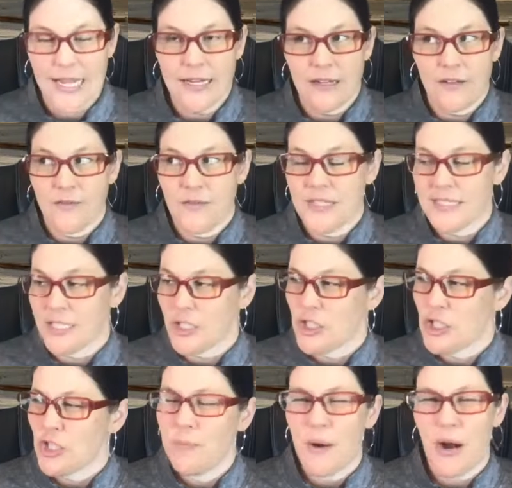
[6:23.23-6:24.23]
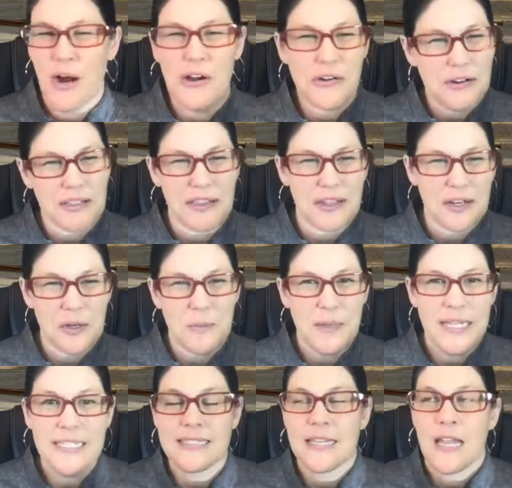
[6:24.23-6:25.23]
kind of is a two-parter a little
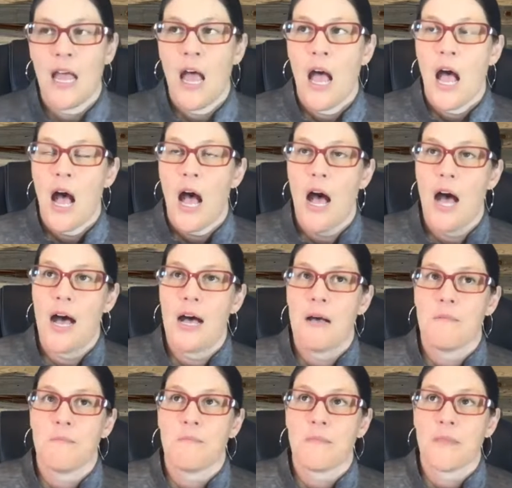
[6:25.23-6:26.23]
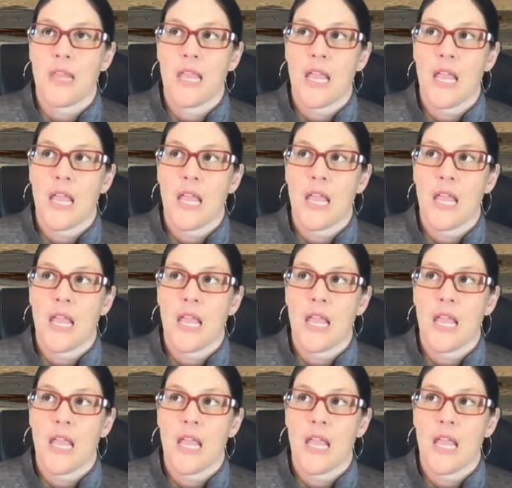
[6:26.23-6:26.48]
bit. And